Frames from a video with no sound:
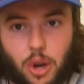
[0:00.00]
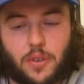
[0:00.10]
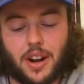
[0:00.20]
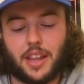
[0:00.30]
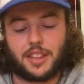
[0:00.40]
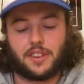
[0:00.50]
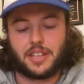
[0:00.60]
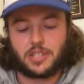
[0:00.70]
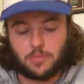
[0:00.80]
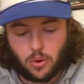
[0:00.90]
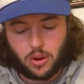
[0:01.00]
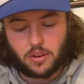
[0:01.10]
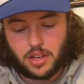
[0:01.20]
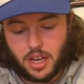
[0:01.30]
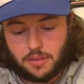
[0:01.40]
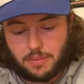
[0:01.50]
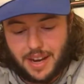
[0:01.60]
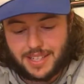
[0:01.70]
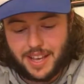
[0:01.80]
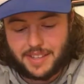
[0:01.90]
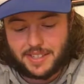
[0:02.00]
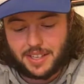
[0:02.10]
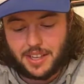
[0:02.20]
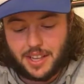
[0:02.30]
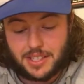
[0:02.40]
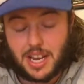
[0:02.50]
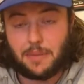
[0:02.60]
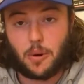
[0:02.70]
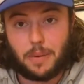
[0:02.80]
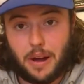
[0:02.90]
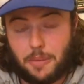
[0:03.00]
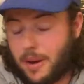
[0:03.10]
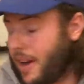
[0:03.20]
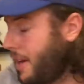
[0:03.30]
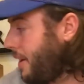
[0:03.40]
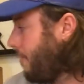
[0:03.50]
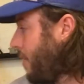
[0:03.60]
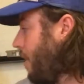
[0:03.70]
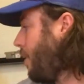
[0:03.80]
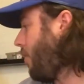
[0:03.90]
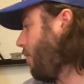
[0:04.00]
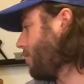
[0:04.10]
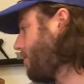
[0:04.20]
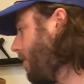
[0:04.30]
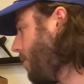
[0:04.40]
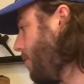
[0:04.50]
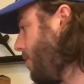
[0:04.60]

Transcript: over 1/8 of an inch more brass casing. It's got more powder behind it. Also,